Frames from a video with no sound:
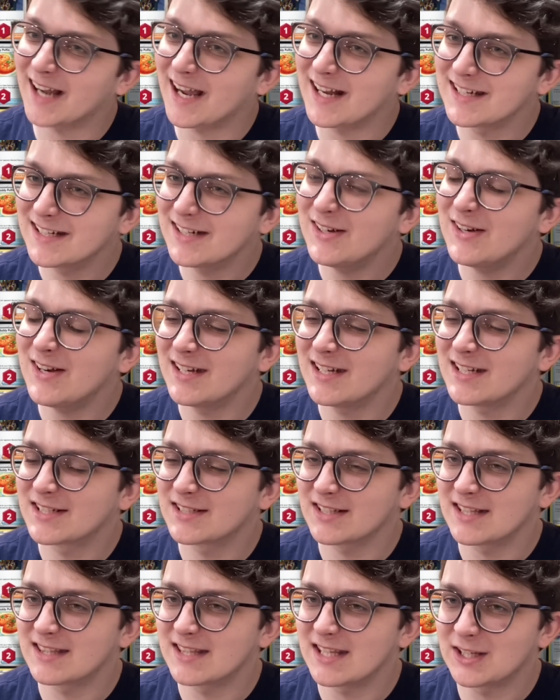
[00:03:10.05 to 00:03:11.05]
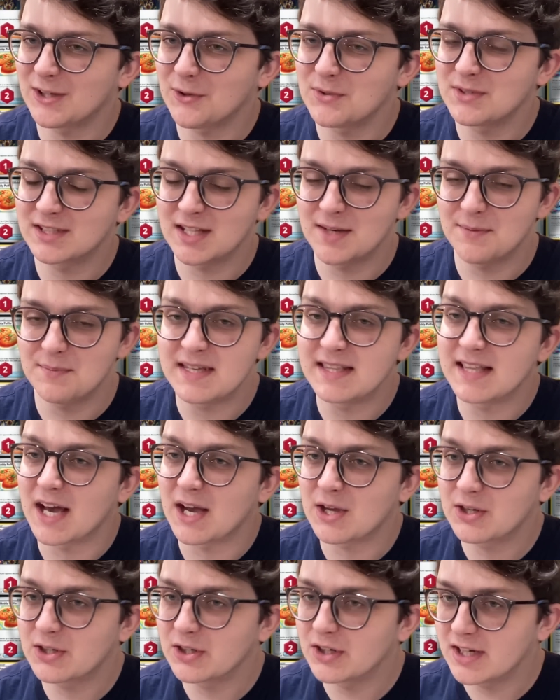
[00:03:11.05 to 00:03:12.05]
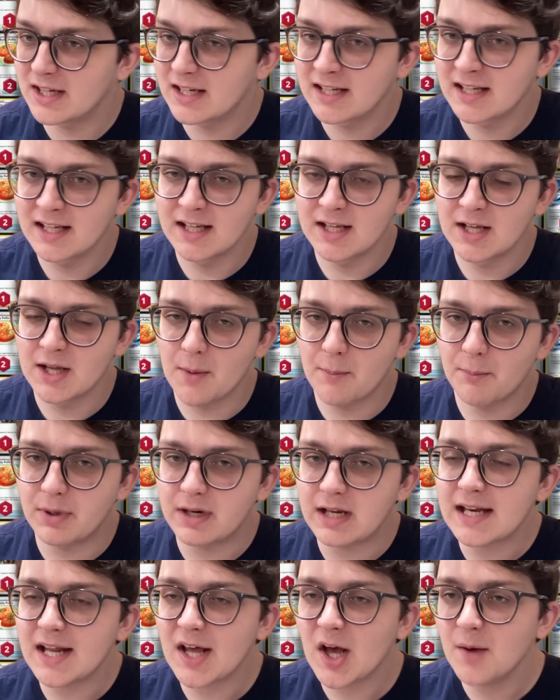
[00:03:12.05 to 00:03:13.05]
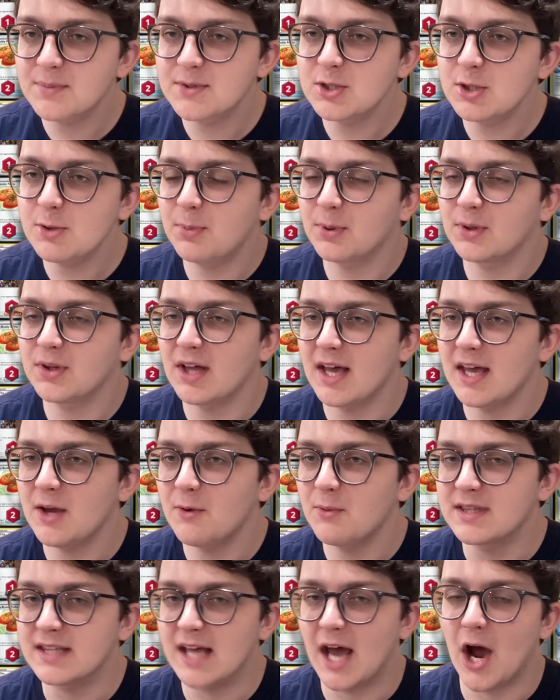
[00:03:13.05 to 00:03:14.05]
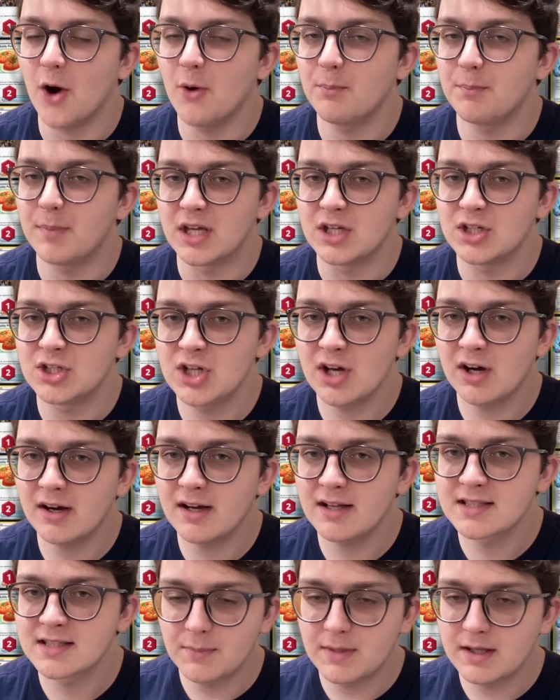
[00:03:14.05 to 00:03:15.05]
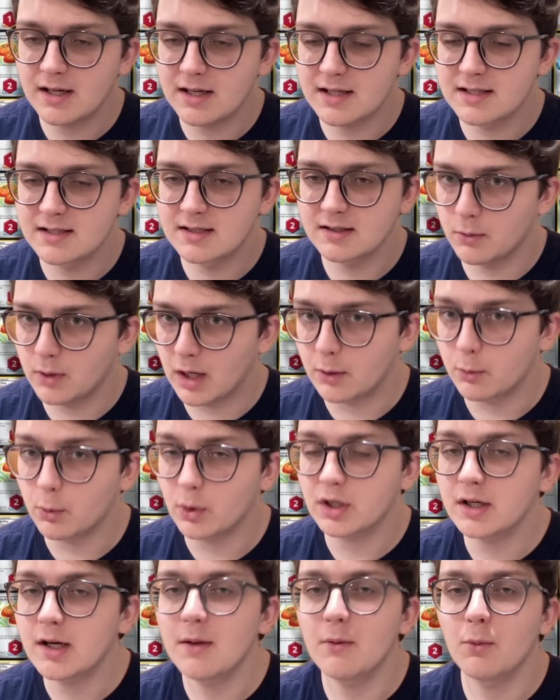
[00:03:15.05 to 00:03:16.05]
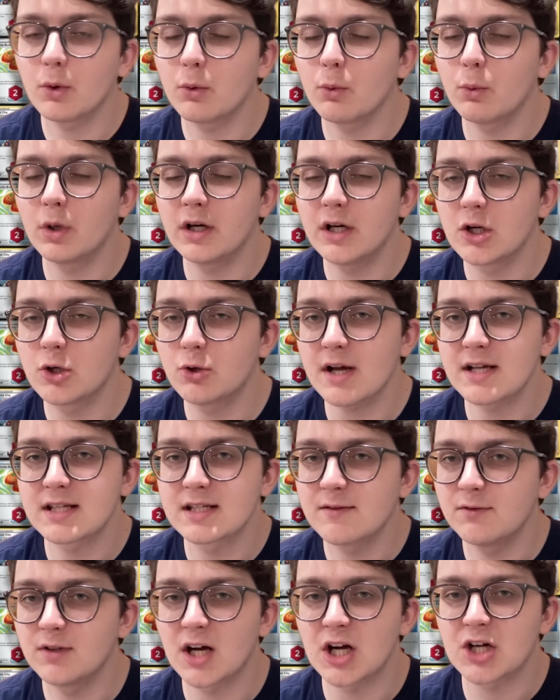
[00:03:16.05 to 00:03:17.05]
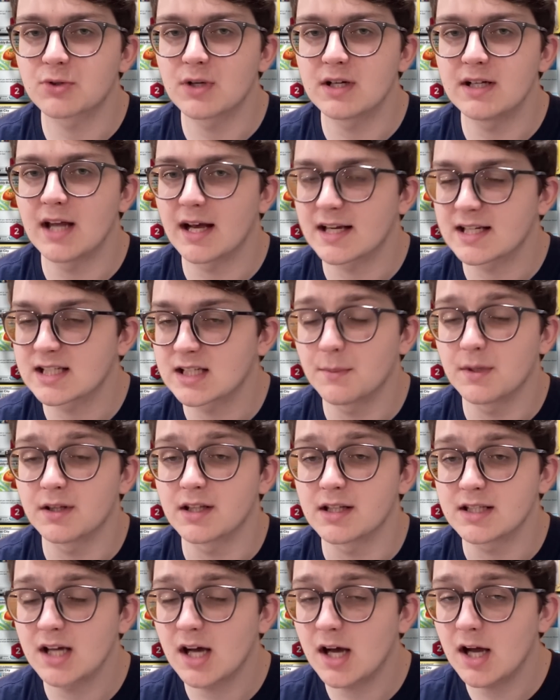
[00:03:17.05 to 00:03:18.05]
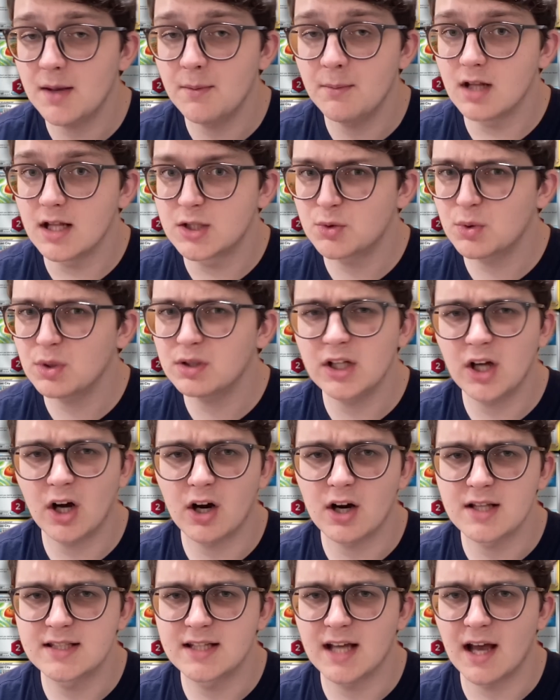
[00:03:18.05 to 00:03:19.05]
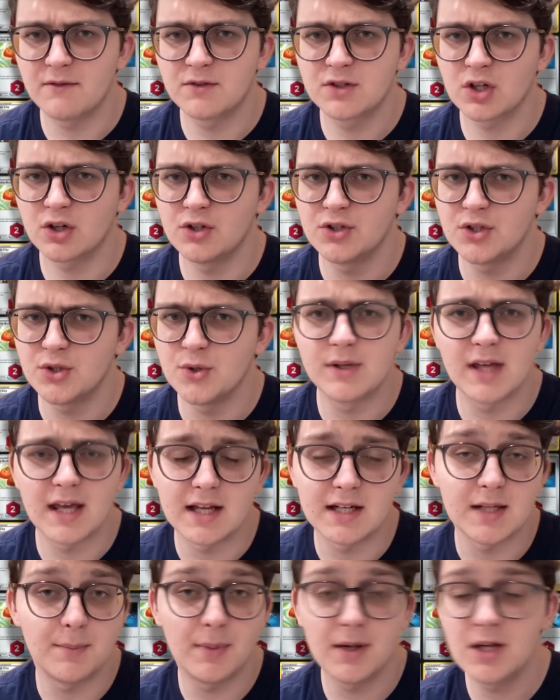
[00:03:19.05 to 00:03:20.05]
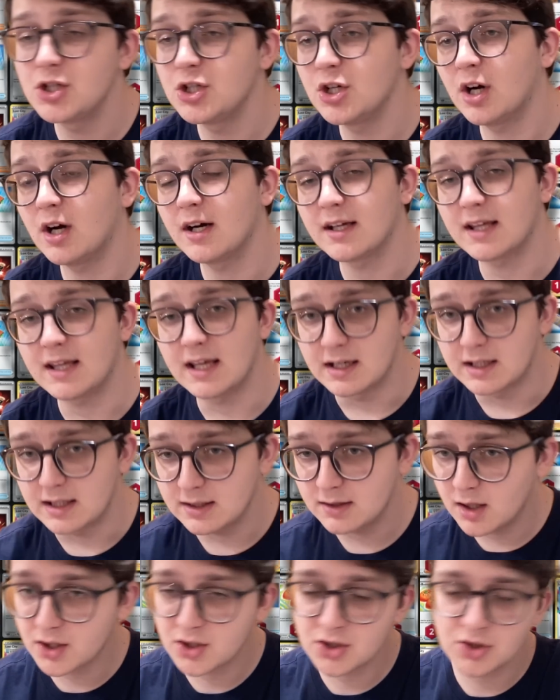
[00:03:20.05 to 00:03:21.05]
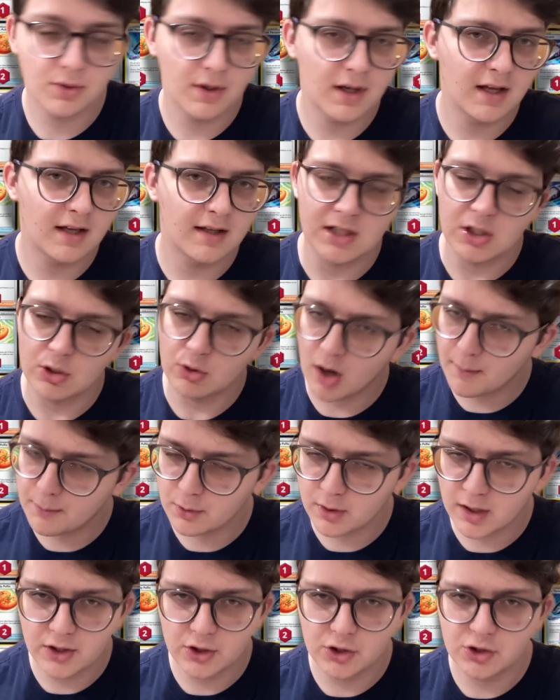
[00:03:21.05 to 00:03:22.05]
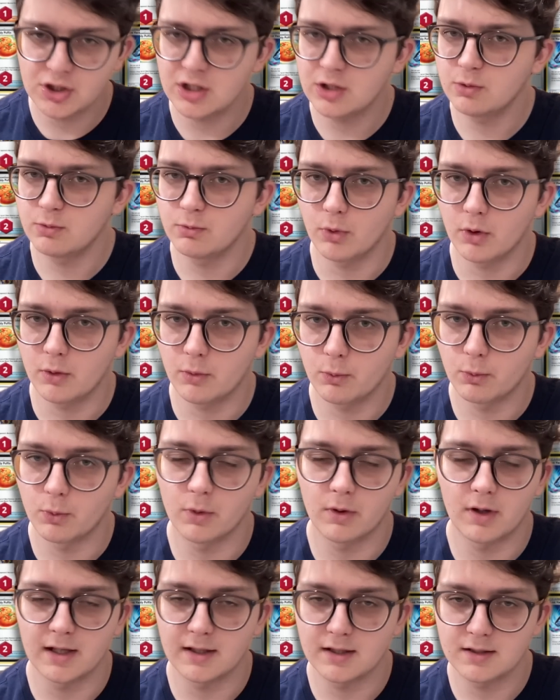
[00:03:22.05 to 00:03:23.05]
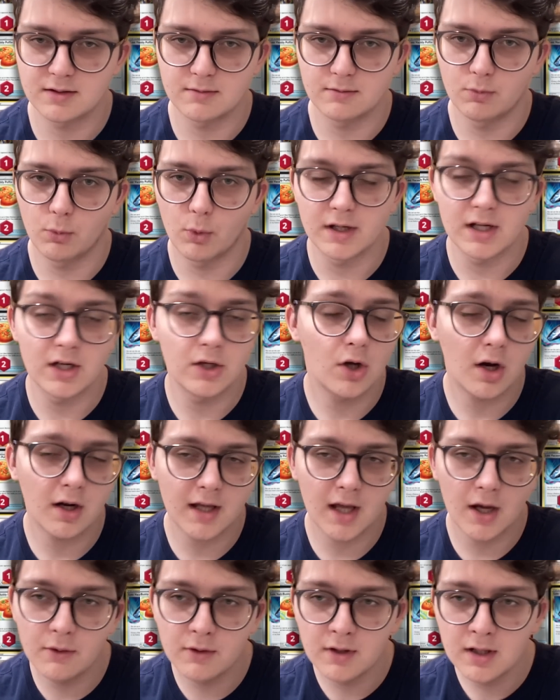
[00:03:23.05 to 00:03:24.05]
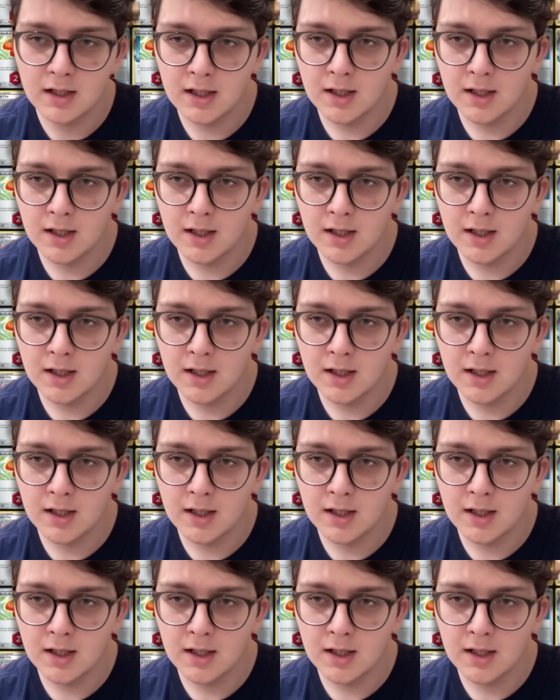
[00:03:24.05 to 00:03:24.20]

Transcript: I didn't initially think it was going to be that good, but it helps you play without Pidgeot, because like we're an aggressive Luxray deck some of the time. It's really hard to have turn 2 Candy Pidgeot, Candy Luxray, new upper energy, like one-hit knockout.